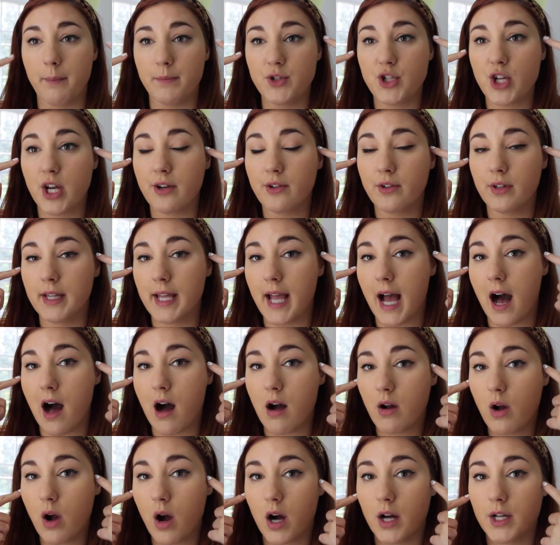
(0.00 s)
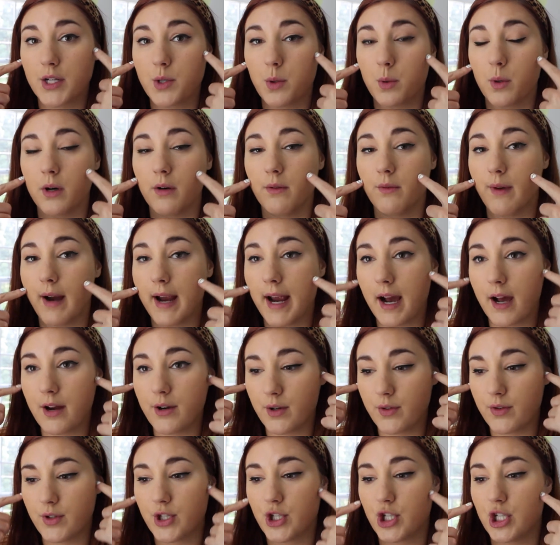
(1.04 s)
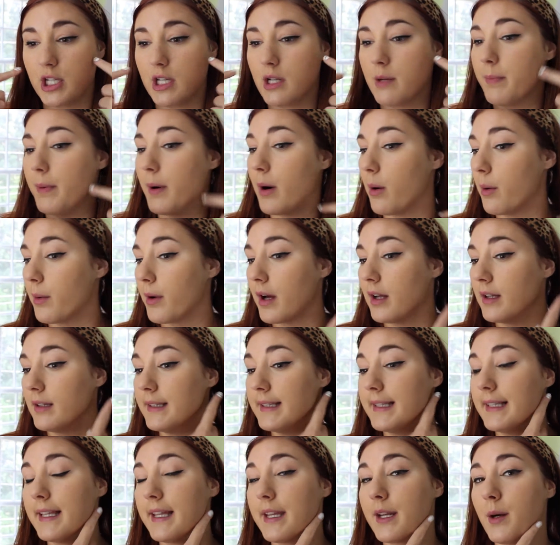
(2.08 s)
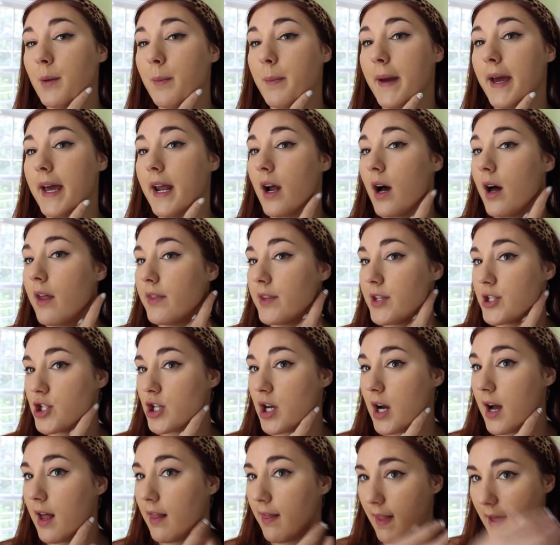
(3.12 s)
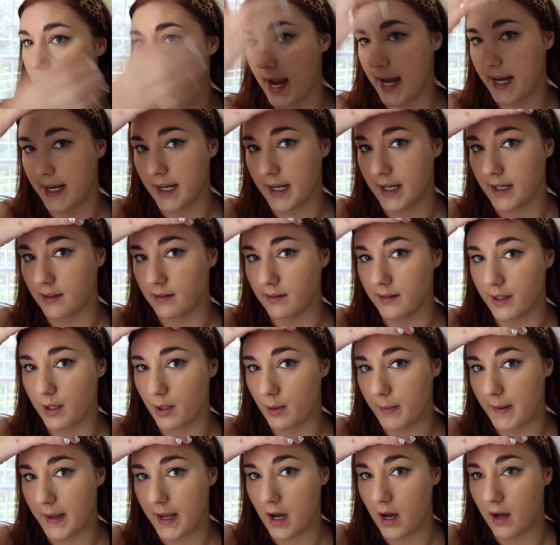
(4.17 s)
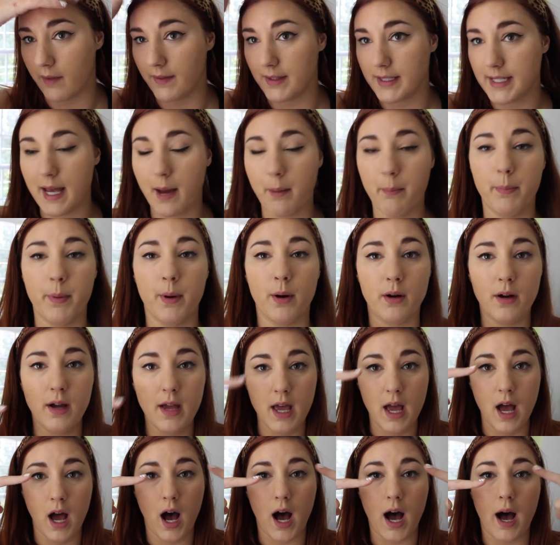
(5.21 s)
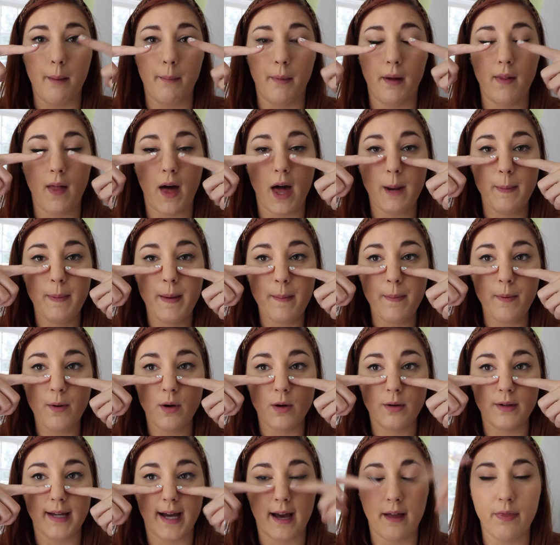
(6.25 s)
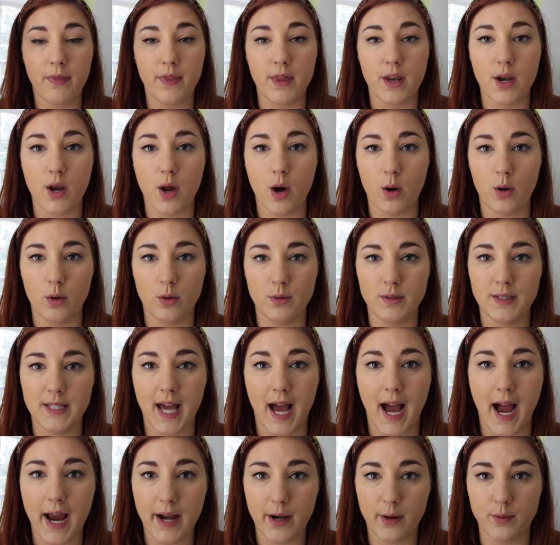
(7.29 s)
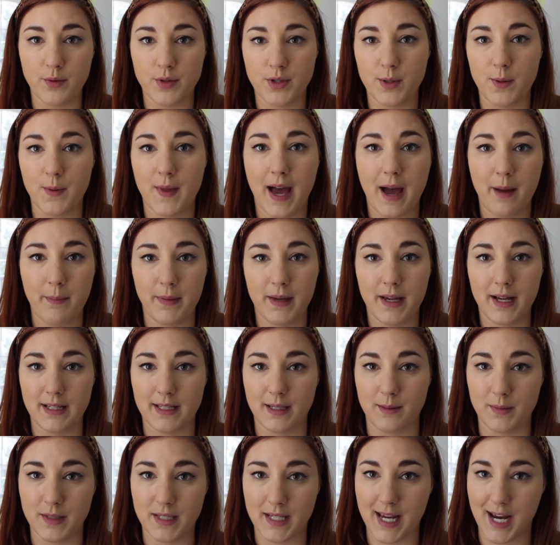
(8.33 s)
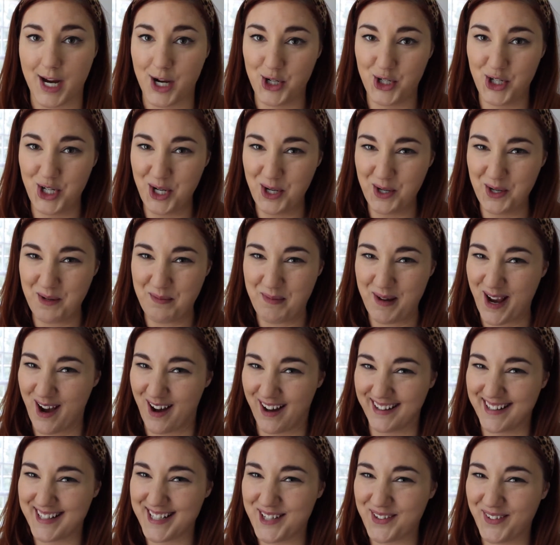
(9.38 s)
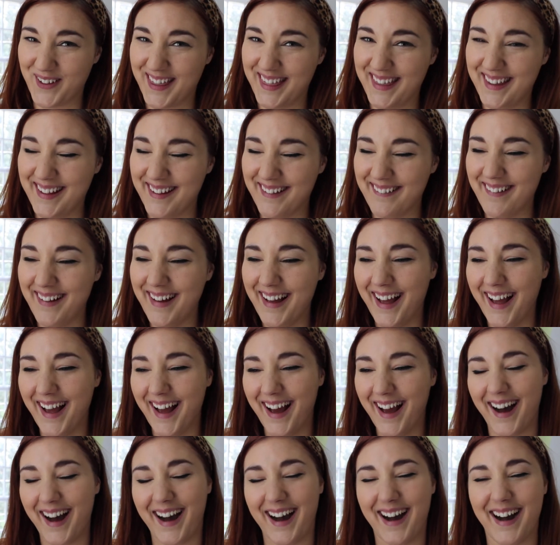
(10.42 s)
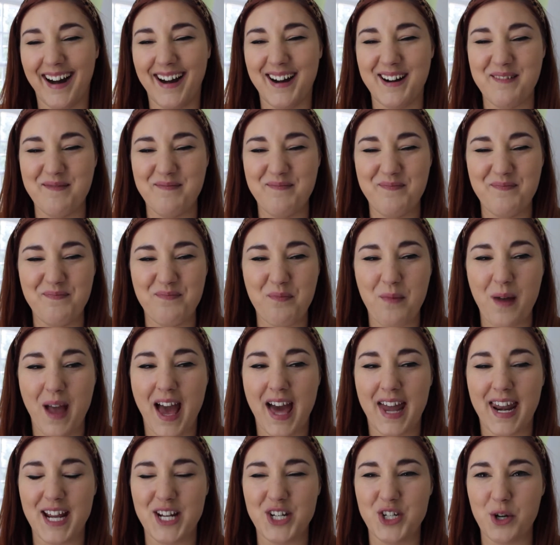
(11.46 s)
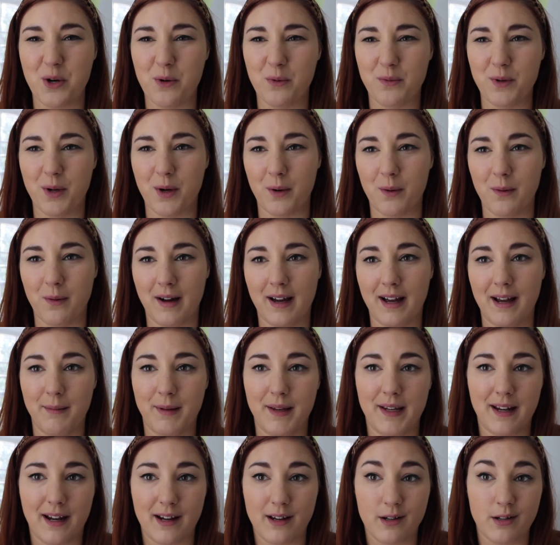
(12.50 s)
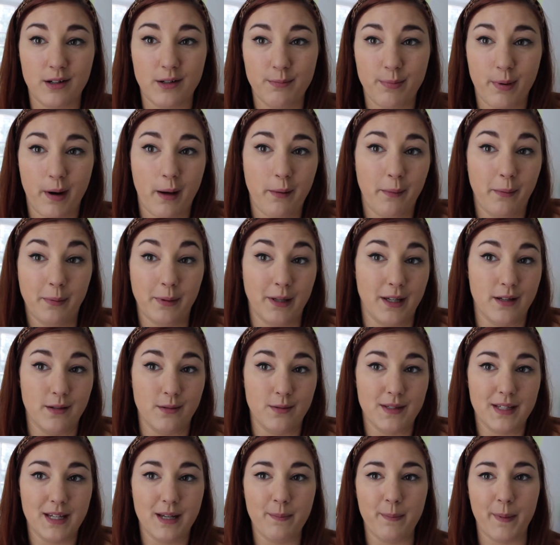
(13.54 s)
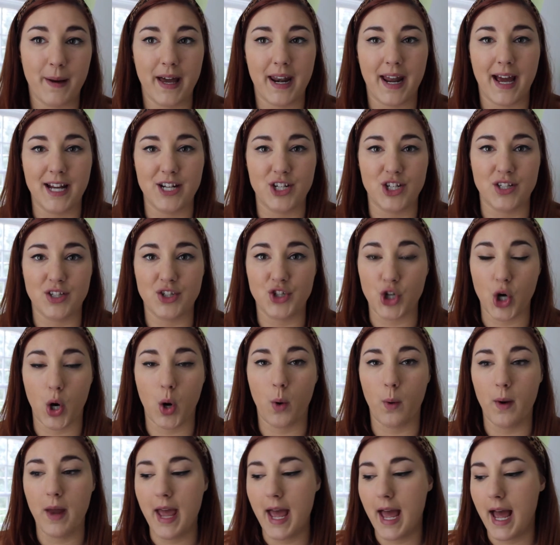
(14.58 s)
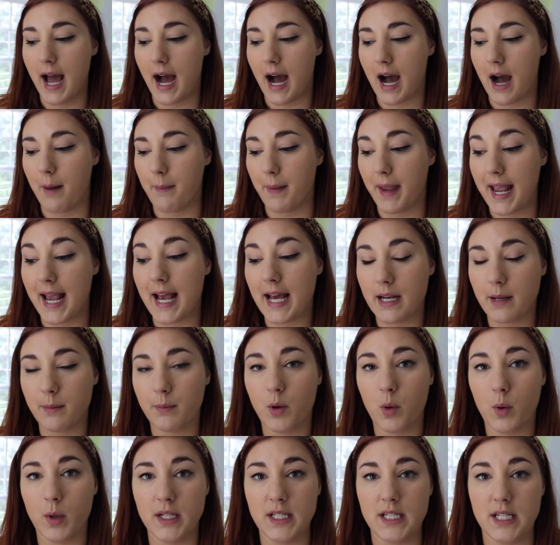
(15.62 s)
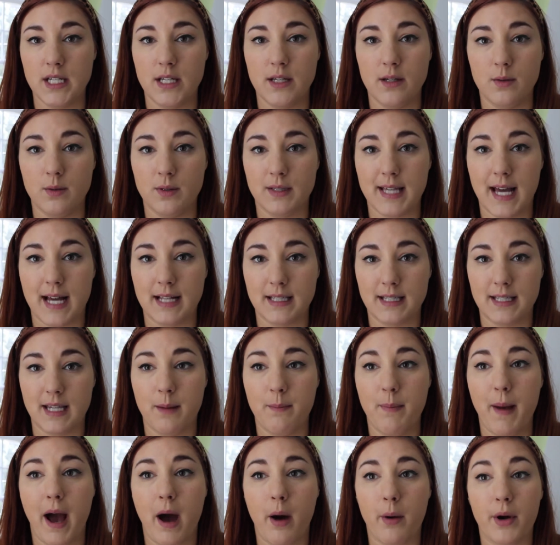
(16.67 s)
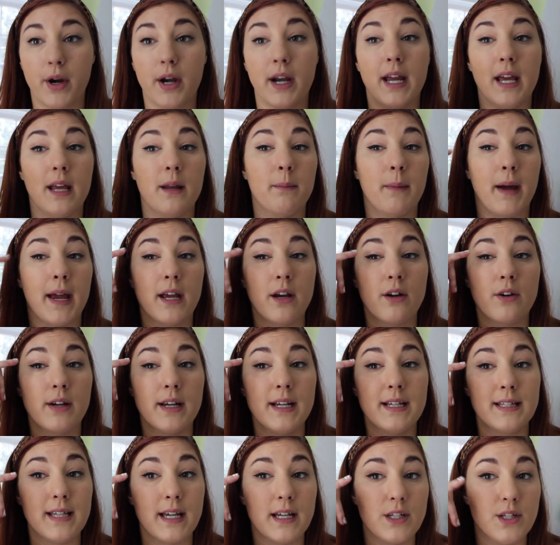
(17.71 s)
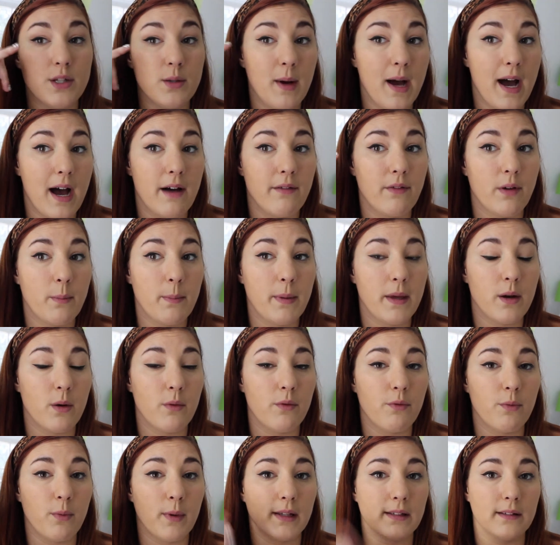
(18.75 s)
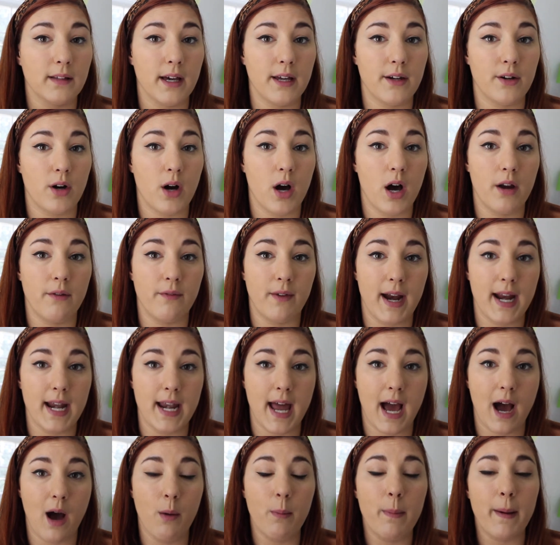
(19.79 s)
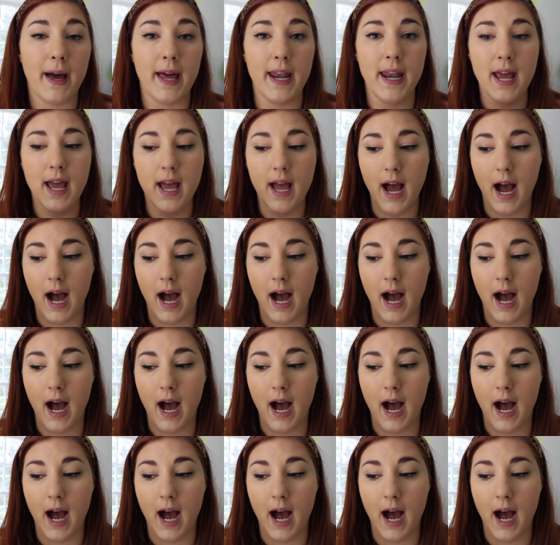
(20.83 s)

generally I'll contour right under the cheekbone, a little bit on the jawline, and a little bit on the temple. A lot of people go down the nose. I don't do that because I'm scared to be honest with you. And I don't know, I mean, I could probably use it, but I just don't. And I'm going to use that same powder in my crease. I do have a bit of wing liner on right now, but